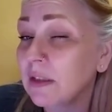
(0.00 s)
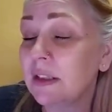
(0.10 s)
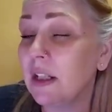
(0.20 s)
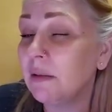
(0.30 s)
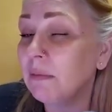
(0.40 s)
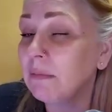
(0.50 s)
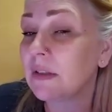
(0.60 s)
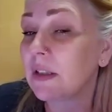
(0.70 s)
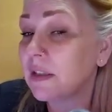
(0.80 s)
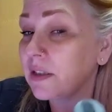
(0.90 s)
Yep.
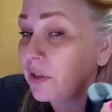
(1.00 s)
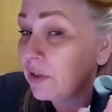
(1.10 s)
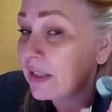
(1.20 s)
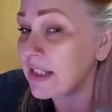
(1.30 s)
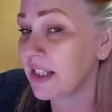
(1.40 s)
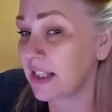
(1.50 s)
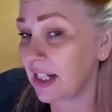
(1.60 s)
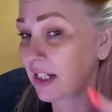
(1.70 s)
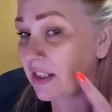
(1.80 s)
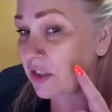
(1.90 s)
So you can
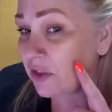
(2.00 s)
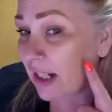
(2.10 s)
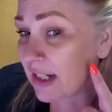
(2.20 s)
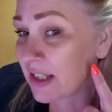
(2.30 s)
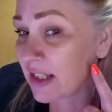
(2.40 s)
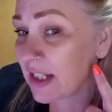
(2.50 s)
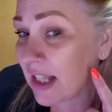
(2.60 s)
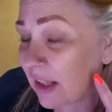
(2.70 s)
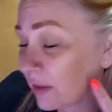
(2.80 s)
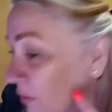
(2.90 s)
see, did you guys see that